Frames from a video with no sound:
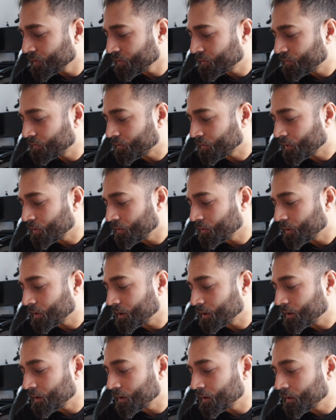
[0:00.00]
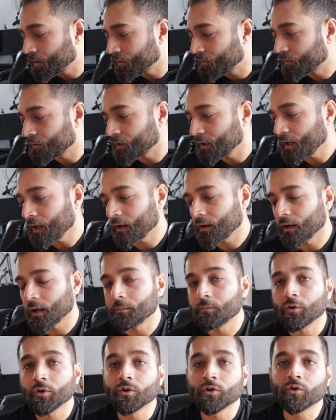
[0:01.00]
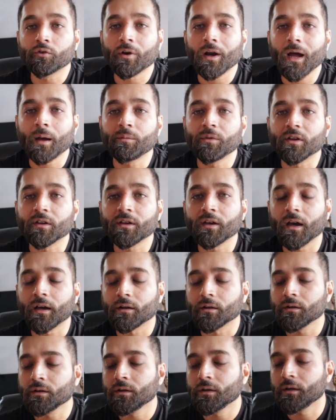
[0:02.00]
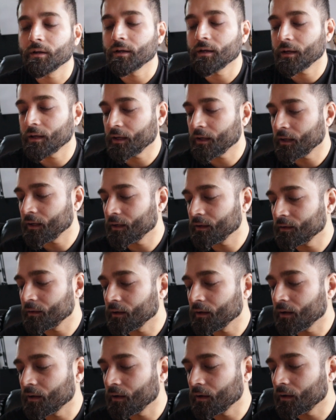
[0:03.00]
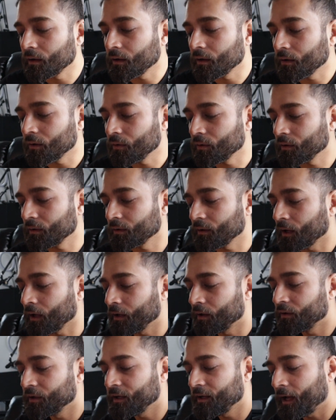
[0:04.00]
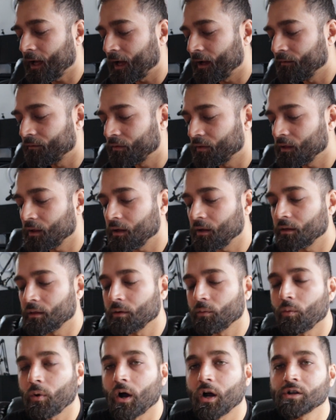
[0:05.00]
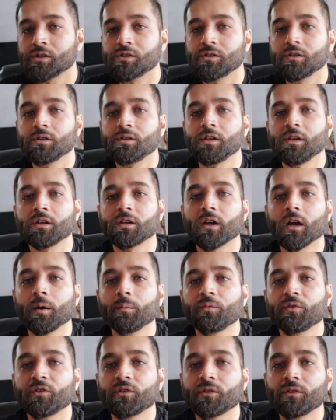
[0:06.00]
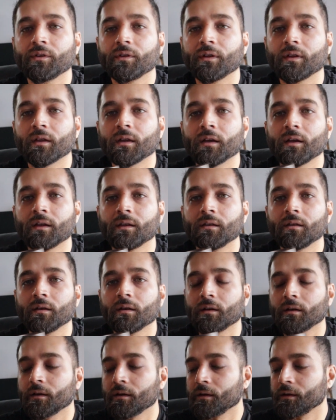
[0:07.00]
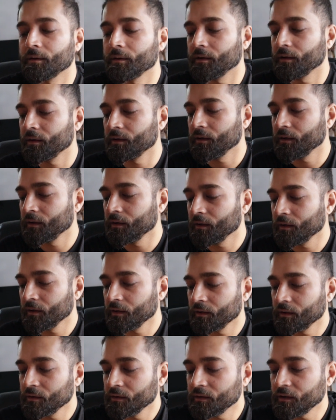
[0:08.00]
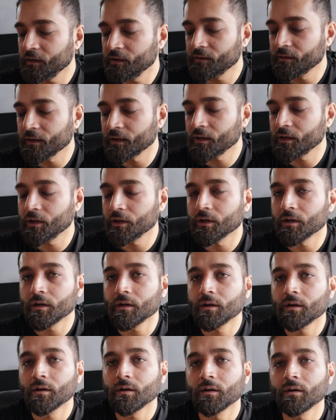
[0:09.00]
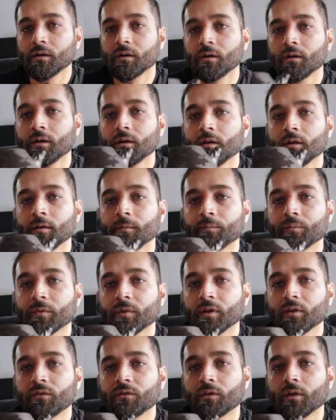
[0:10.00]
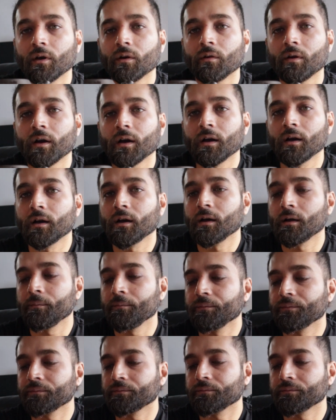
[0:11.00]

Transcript: So yeah, I'm gonna grab the kettle, and I already have the washed teacups and tea set here. So